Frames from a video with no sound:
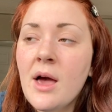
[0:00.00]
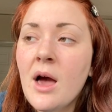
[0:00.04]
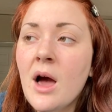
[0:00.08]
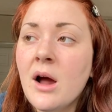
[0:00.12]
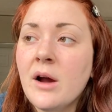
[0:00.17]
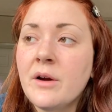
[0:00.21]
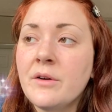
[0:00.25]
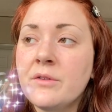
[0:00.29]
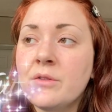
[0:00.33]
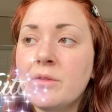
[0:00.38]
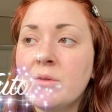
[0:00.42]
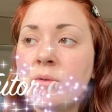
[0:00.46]

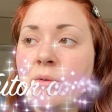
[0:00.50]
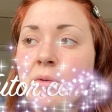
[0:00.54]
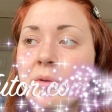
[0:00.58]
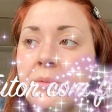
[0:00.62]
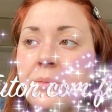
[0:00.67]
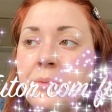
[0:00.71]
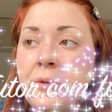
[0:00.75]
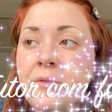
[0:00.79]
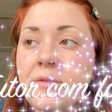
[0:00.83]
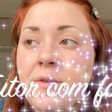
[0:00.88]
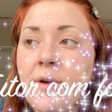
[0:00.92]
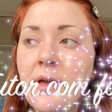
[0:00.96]
Our school
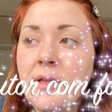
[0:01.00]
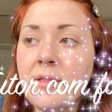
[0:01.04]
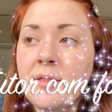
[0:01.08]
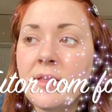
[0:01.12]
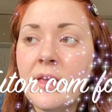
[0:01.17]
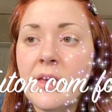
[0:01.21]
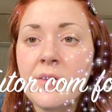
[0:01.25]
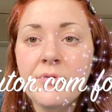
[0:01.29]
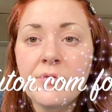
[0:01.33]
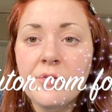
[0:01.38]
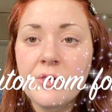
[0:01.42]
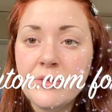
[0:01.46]
provides
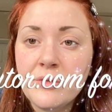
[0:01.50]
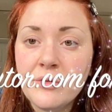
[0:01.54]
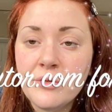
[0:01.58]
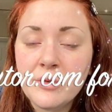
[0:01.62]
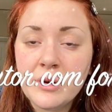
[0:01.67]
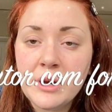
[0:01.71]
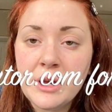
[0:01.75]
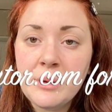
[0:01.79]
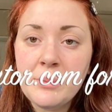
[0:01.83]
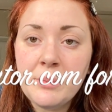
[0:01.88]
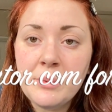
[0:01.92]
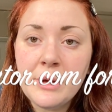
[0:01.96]
that for
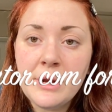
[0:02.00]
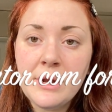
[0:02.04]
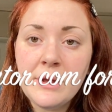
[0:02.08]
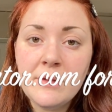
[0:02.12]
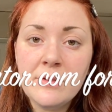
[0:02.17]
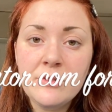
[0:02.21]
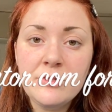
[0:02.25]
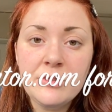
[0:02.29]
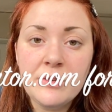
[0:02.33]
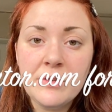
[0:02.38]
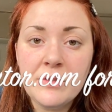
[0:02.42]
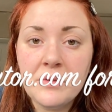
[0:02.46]
free, but
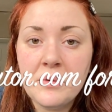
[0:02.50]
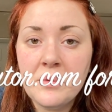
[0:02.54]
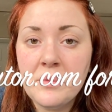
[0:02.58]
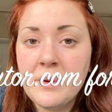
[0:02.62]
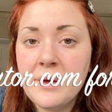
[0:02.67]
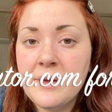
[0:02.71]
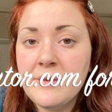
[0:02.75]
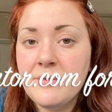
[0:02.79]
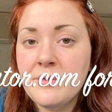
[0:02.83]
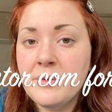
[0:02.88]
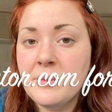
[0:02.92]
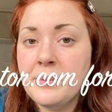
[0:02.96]
it's just a
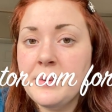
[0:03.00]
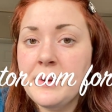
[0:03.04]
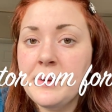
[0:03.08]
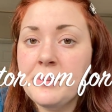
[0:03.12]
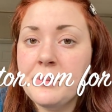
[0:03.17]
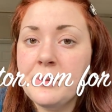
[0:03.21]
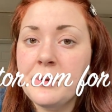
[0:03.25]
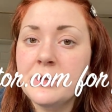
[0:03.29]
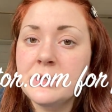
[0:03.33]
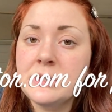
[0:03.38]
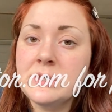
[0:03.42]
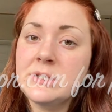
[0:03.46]
way for
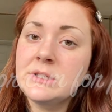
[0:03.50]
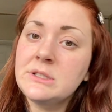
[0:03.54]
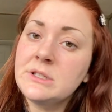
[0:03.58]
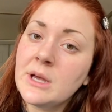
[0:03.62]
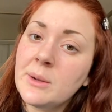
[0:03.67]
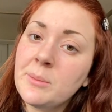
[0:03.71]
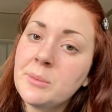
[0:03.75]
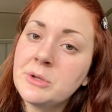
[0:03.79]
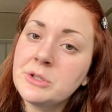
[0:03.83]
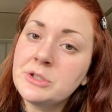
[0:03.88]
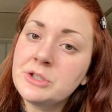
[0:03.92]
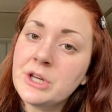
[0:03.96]
people to
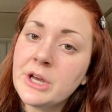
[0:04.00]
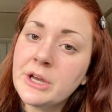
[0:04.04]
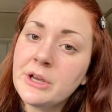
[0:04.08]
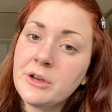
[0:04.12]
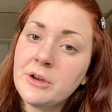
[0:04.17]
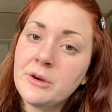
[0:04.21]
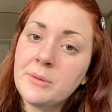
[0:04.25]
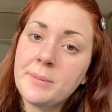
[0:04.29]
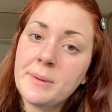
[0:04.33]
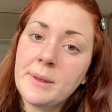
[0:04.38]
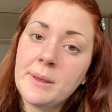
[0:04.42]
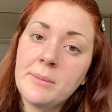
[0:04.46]
double check
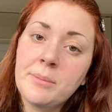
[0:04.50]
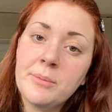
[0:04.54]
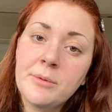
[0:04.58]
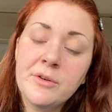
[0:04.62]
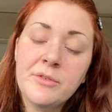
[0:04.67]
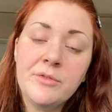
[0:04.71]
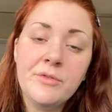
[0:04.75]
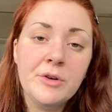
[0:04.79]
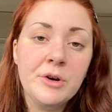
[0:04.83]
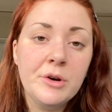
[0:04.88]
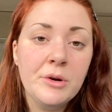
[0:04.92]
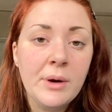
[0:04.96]
your paper
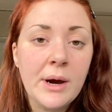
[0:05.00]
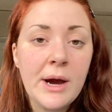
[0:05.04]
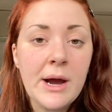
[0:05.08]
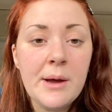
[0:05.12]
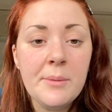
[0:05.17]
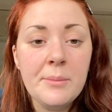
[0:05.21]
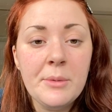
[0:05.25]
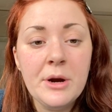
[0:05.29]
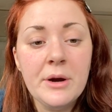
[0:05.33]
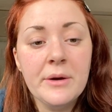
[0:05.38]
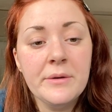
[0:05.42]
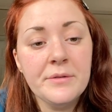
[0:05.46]
for
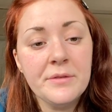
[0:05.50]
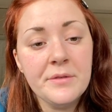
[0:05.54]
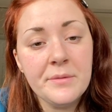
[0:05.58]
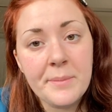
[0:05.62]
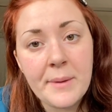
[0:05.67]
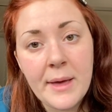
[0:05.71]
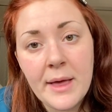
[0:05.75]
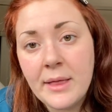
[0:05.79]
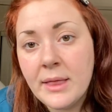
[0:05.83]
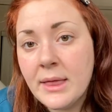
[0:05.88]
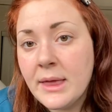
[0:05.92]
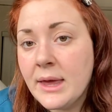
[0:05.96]
grammar,
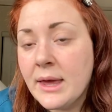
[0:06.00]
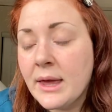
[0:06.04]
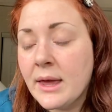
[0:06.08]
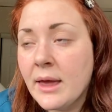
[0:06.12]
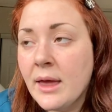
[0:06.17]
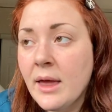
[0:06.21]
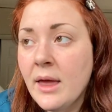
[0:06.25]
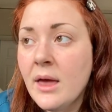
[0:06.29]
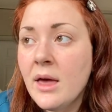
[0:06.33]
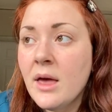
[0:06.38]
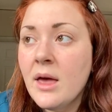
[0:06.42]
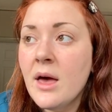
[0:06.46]

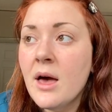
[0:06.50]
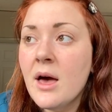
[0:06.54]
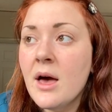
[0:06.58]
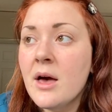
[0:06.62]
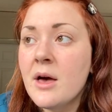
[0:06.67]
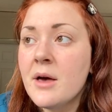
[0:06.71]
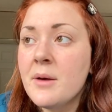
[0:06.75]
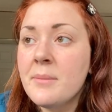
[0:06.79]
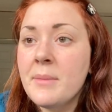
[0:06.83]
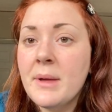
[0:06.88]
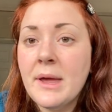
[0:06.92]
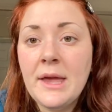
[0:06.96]
spelling,
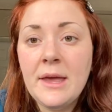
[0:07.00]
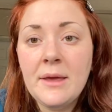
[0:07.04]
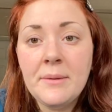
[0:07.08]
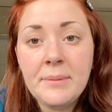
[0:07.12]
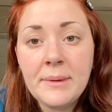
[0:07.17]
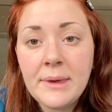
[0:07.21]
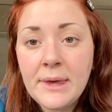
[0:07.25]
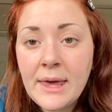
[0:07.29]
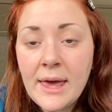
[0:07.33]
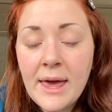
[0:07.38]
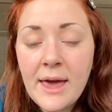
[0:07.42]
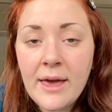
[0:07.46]

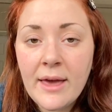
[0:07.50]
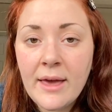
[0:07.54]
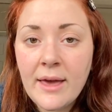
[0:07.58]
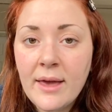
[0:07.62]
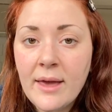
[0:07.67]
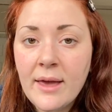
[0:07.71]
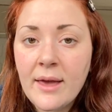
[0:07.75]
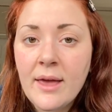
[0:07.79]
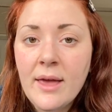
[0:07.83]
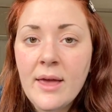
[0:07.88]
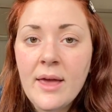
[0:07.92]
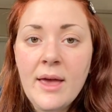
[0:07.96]

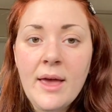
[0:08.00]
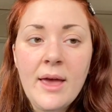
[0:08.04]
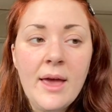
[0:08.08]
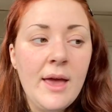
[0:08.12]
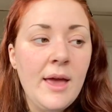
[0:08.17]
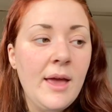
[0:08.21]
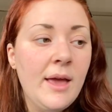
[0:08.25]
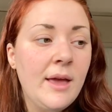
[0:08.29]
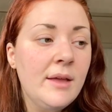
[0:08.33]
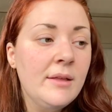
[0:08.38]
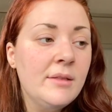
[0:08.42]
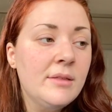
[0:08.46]
APA.
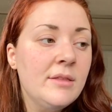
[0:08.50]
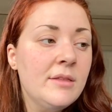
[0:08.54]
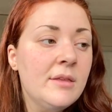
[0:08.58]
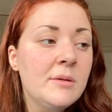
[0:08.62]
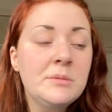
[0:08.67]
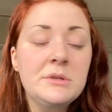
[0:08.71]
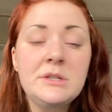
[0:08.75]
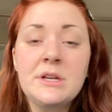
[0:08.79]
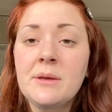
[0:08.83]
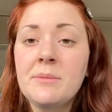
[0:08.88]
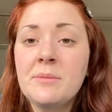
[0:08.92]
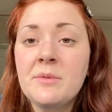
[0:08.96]
And
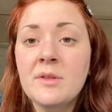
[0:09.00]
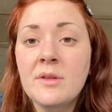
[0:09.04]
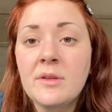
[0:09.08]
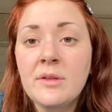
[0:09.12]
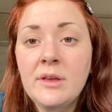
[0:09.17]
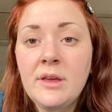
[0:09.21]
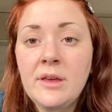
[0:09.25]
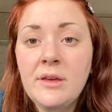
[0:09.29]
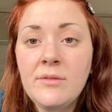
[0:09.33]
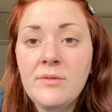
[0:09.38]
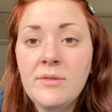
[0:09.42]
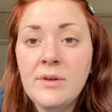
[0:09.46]
sometimes they'll
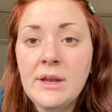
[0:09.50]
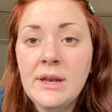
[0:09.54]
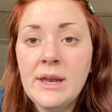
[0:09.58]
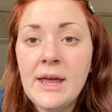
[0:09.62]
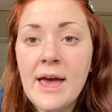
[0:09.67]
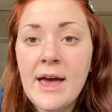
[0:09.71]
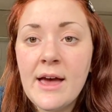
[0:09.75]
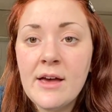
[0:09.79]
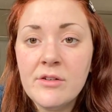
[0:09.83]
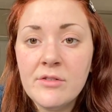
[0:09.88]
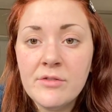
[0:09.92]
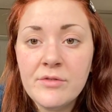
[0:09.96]
even
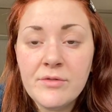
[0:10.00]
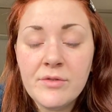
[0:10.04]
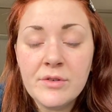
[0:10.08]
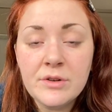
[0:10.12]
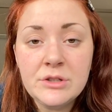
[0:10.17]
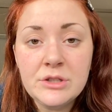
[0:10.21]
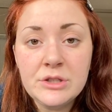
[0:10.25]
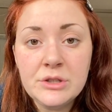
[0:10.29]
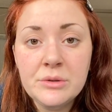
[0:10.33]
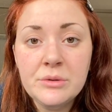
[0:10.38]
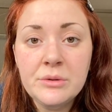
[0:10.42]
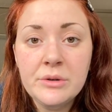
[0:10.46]
have
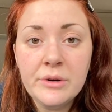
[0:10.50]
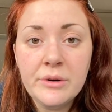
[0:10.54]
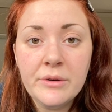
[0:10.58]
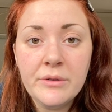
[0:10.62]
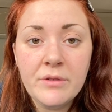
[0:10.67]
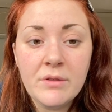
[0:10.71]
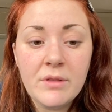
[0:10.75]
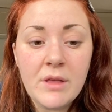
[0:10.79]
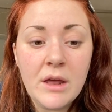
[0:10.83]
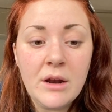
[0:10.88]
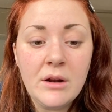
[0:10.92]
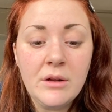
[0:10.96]

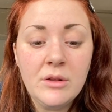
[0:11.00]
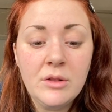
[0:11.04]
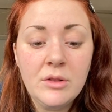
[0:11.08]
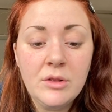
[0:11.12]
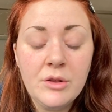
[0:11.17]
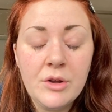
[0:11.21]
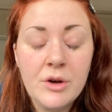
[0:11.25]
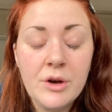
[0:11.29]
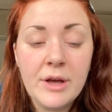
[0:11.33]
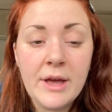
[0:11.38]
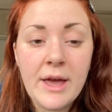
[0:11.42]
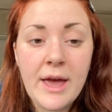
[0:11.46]
tutors that'll
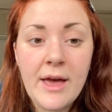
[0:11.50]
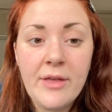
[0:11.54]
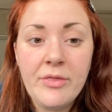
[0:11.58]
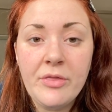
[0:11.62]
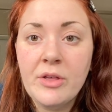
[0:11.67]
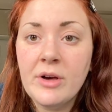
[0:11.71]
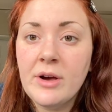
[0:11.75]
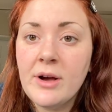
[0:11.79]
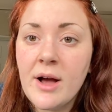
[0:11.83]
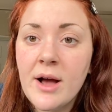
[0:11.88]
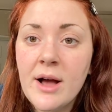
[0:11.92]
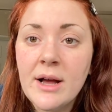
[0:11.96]
look at
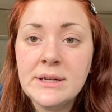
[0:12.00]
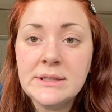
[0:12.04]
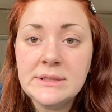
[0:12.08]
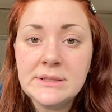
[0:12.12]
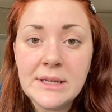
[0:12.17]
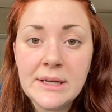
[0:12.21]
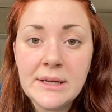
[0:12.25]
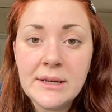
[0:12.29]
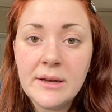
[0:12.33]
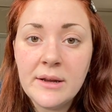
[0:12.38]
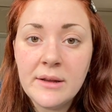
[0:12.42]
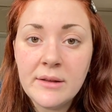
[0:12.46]
the
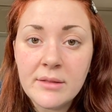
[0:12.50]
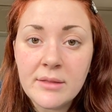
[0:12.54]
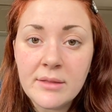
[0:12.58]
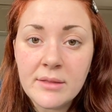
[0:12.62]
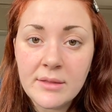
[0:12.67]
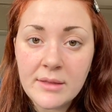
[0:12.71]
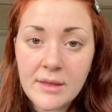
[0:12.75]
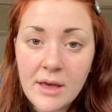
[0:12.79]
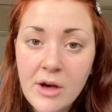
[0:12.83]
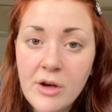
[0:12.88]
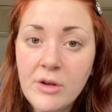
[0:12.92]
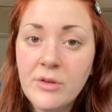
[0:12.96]
content
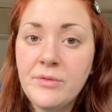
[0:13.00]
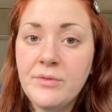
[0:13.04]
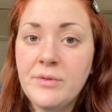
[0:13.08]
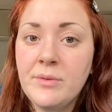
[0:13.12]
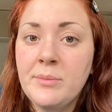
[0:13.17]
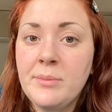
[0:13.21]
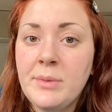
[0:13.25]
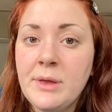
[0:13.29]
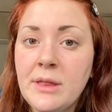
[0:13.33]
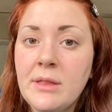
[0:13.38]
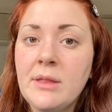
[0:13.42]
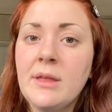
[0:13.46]
itself
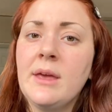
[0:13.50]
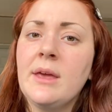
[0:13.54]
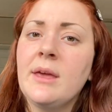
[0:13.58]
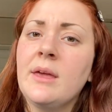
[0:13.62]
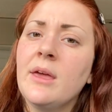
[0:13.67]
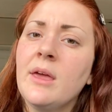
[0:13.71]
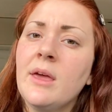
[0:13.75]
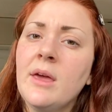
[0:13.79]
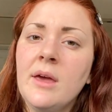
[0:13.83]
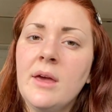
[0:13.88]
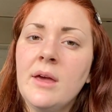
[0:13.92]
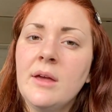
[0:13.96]
and be
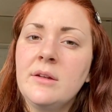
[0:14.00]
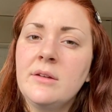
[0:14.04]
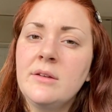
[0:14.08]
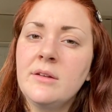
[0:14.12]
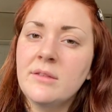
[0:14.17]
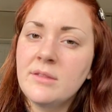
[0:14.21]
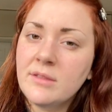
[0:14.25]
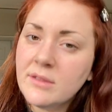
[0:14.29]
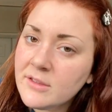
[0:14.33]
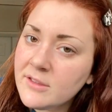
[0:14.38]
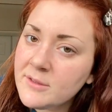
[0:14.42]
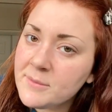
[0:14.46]
like,
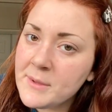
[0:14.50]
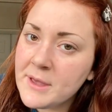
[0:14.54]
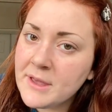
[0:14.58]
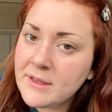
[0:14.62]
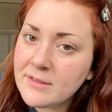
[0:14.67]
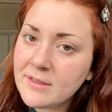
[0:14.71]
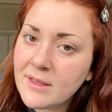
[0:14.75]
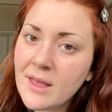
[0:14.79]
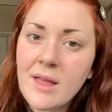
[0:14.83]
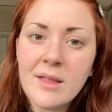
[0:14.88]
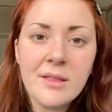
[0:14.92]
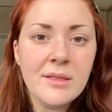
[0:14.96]
does this make
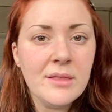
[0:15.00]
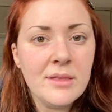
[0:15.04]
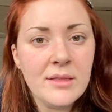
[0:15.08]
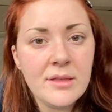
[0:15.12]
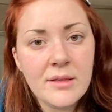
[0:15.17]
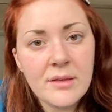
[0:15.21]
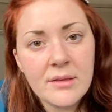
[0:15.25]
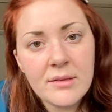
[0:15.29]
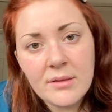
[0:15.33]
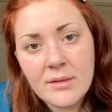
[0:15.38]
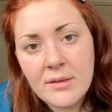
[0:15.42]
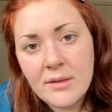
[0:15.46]
sense?
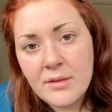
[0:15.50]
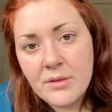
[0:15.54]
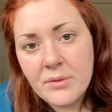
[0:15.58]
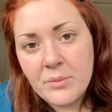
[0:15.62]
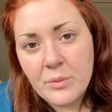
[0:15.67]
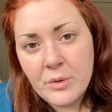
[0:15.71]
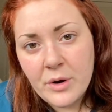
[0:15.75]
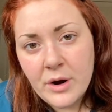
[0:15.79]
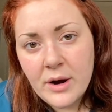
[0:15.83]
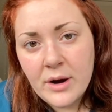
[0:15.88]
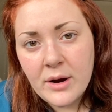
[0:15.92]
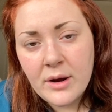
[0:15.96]
Does this
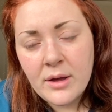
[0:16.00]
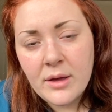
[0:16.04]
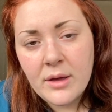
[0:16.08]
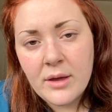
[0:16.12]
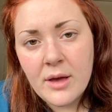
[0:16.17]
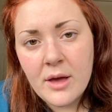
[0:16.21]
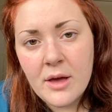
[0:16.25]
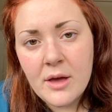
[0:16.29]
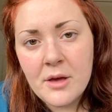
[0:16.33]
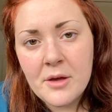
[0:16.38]
work?